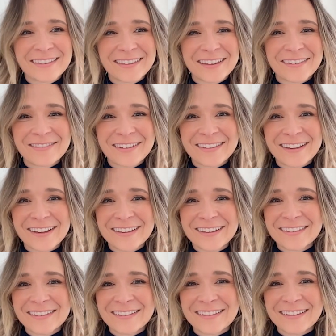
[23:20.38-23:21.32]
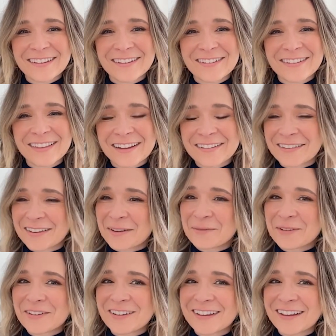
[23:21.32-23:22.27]
I'm excited to see you next time
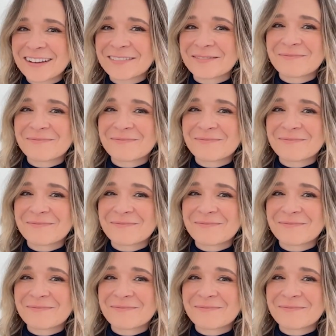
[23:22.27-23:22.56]
you're in town.